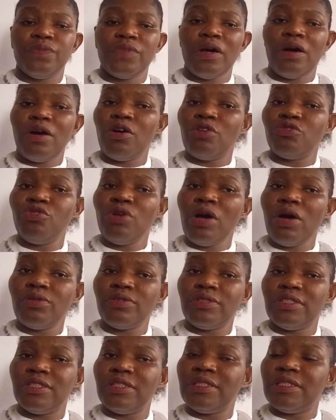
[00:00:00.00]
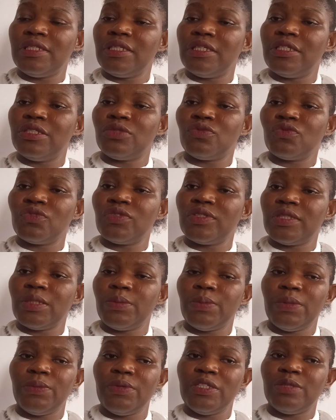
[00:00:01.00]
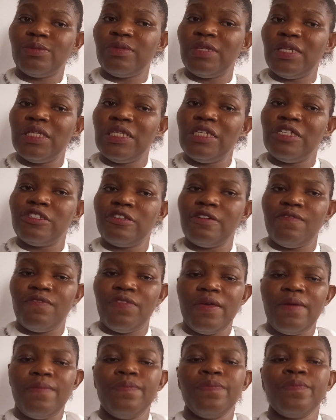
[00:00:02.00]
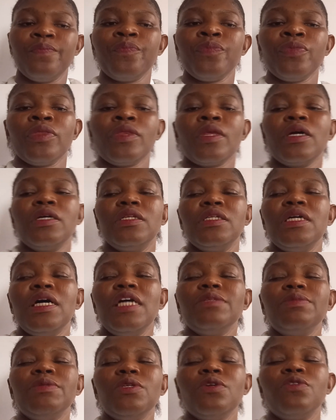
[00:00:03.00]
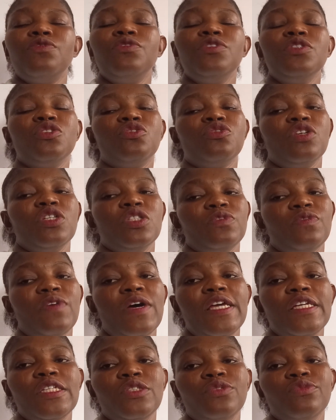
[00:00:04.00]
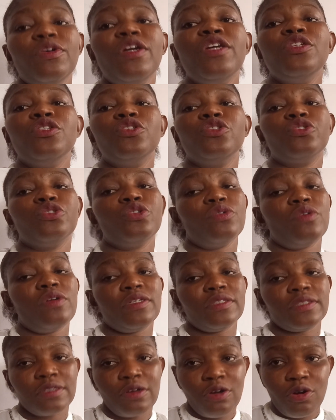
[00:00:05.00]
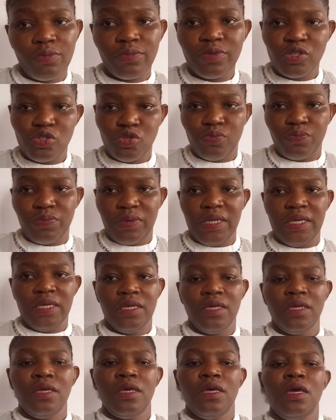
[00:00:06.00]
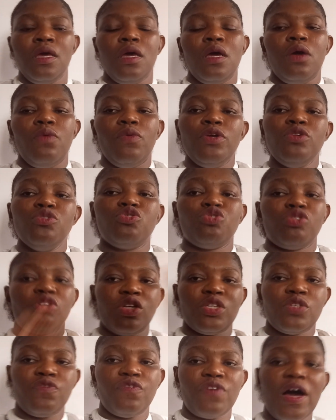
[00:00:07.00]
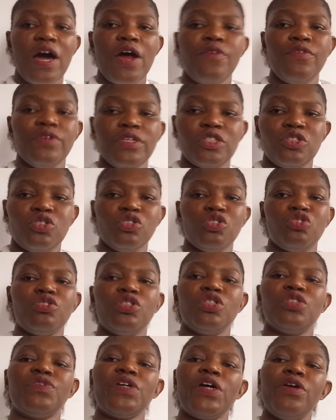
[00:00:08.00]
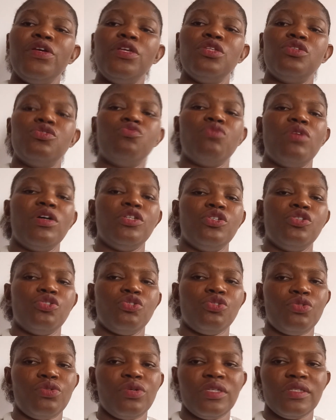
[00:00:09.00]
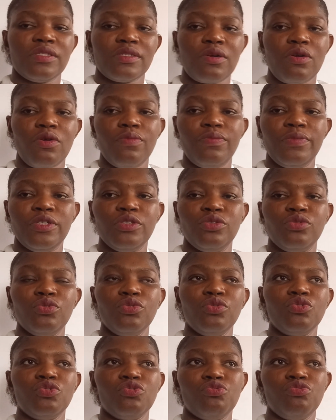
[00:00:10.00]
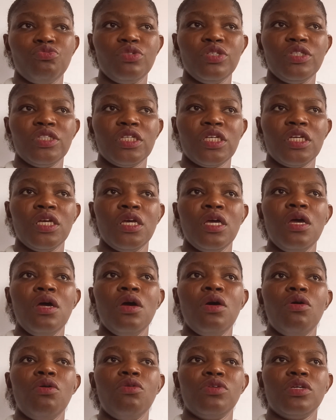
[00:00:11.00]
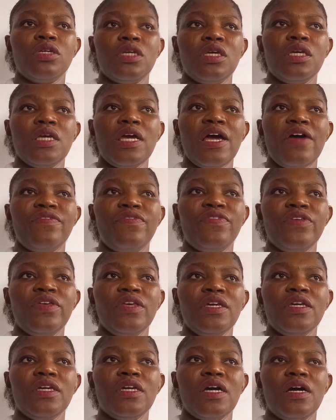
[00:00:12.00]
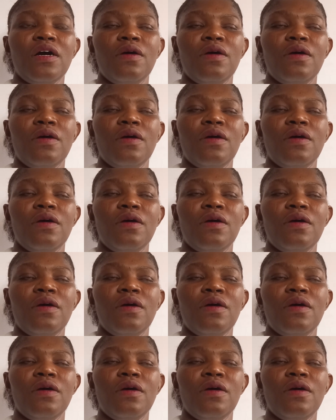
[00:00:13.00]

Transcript: although I'll still take it one step, I'll explain each of them. The aspect of this transfer is where insurance come into play. When you transfer risks, you're transferring to an insurance company those risks. Okay, I think